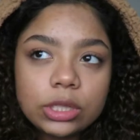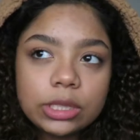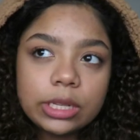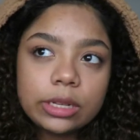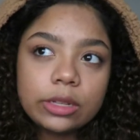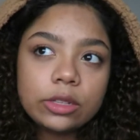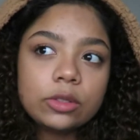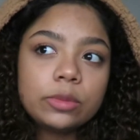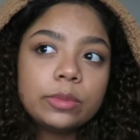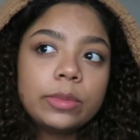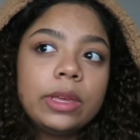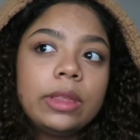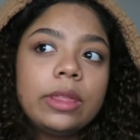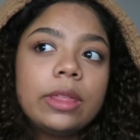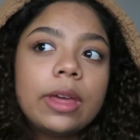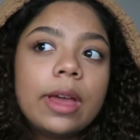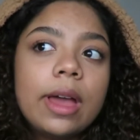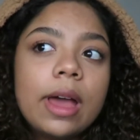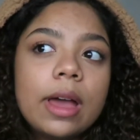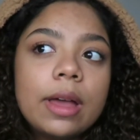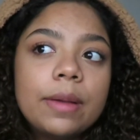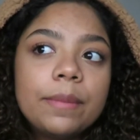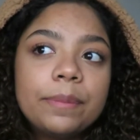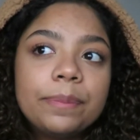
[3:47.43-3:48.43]
She tells me
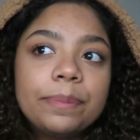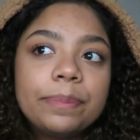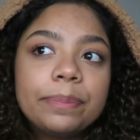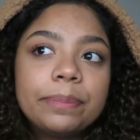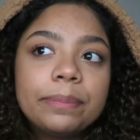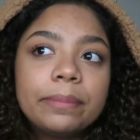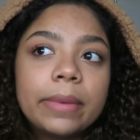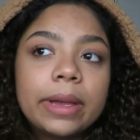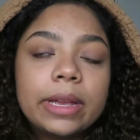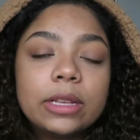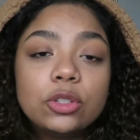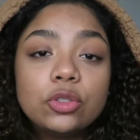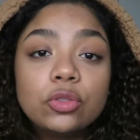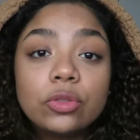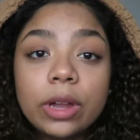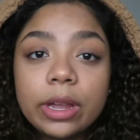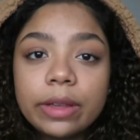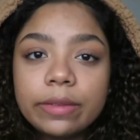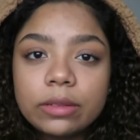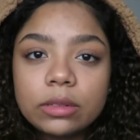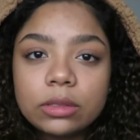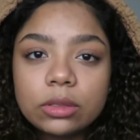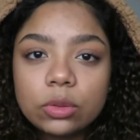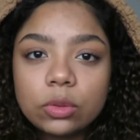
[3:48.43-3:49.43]
that my
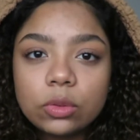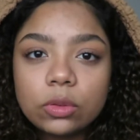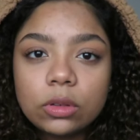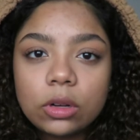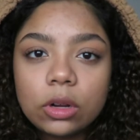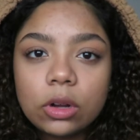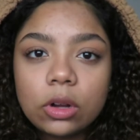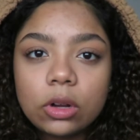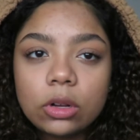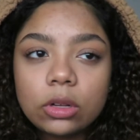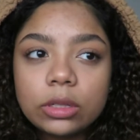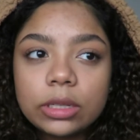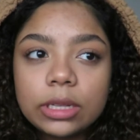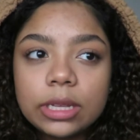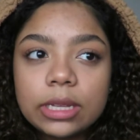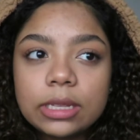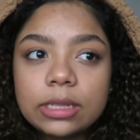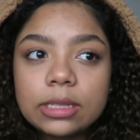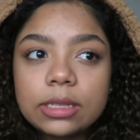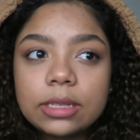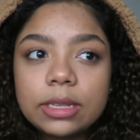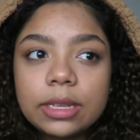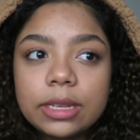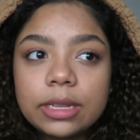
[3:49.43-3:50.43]
driving school called
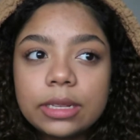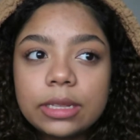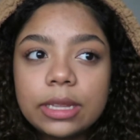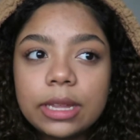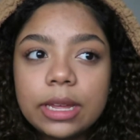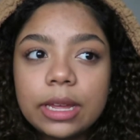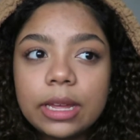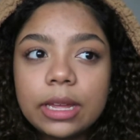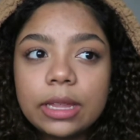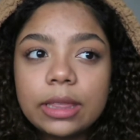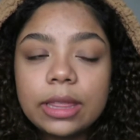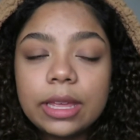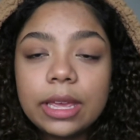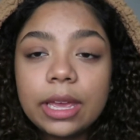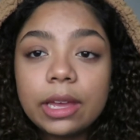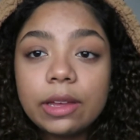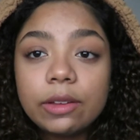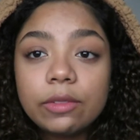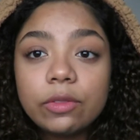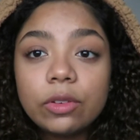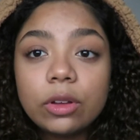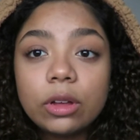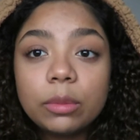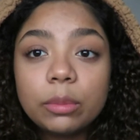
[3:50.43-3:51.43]
and said that they have